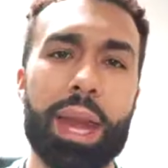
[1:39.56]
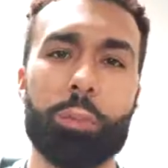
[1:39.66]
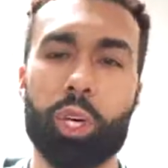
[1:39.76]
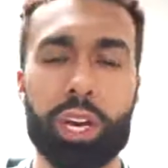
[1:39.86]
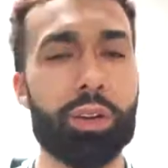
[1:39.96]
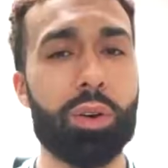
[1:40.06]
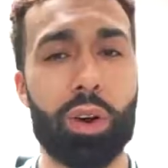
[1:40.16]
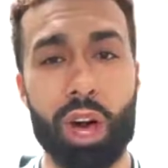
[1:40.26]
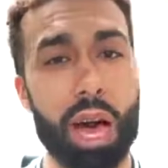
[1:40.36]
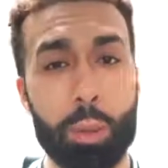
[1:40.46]
and I'm trying to
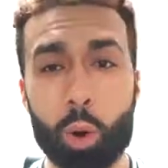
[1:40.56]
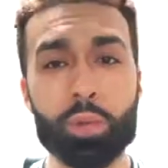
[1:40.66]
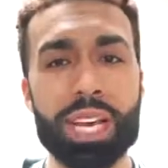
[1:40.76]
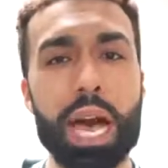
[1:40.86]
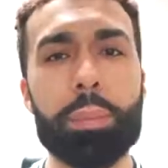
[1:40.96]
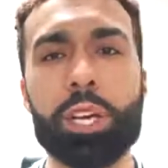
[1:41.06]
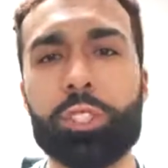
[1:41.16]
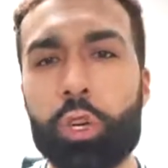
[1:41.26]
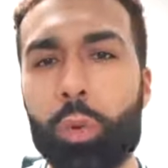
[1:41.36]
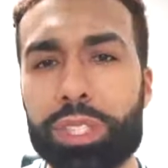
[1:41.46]
I'm holding on
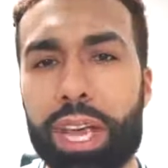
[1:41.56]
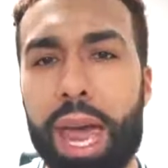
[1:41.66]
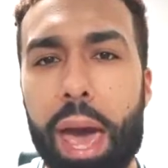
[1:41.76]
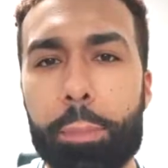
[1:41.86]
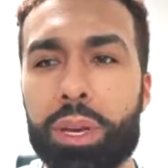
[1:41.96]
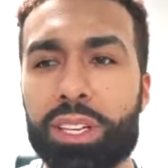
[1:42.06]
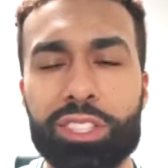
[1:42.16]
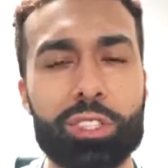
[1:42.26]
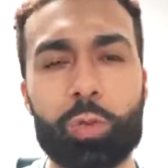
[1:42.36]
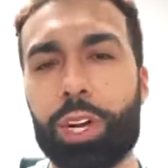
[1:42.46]
because you know what's gonna happen?
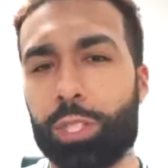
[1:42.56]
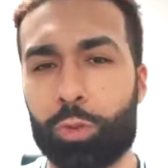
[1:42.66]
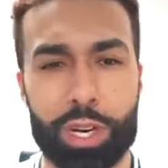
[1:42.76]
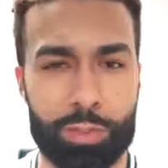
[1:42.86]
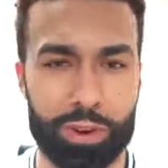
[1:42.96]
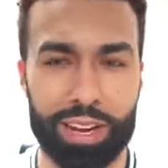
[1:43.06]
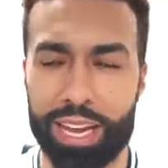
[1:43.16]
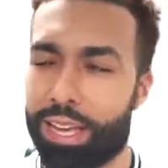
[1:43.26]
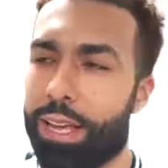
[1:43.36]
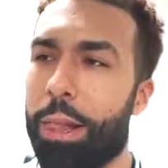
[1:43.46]
This is 2020, bro.
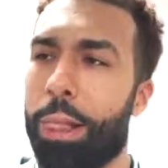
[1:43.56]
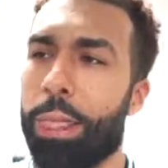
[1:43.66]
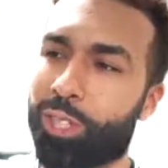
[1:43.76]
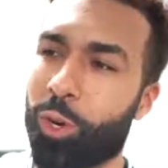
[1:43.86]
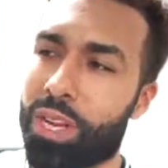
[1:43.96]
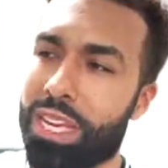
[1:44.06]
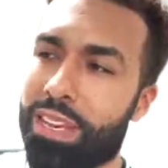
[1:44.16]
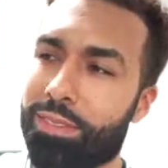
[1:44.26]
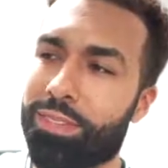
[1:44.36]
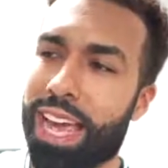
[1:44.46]
Like
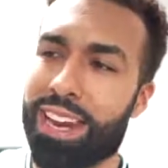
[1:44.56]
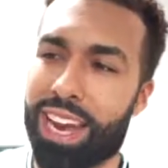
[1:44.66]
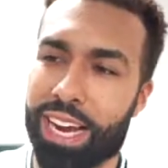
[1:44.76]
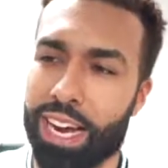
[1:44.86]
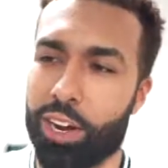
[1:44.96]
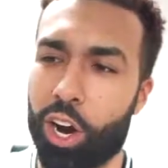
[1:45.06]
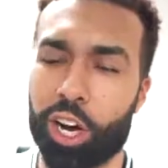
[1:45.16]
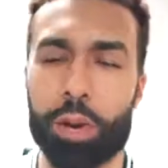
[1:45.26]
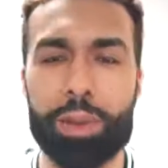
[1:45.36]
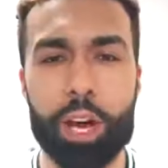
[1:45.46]
Sony and Nikon are
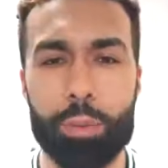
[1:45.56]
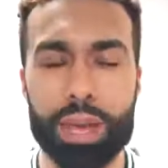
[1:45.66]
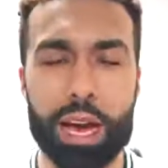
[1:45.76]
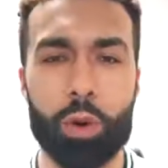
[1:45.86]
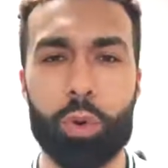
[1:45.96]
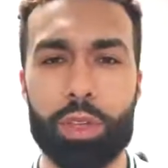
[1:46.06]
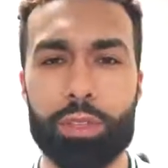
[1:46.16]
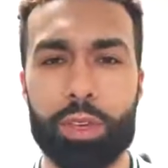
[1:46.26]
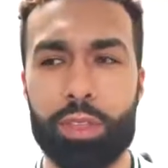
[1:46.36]
gonna be coming out with